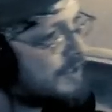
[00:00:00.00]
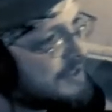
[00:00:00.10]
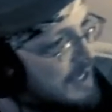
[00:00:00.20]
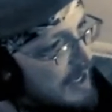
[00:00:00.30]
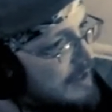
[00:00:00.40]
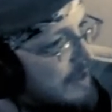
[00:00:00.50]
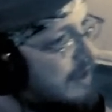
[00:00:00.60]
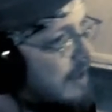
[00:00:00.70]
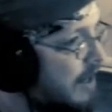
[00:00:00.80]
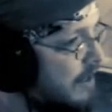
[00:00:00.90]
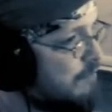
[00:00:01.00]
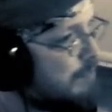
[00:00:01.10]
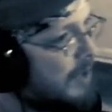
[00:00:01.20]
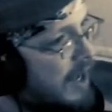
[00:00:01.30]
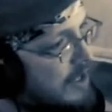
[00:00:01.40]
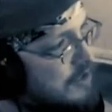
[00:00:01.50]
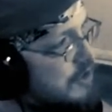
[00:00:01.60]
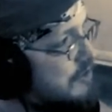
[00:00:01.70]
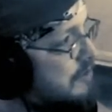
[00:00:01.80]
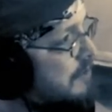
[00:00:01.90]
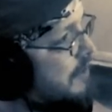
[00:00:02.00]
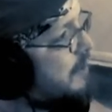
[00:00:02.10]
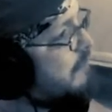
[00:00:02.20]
want dialogue, I'd have blocked you.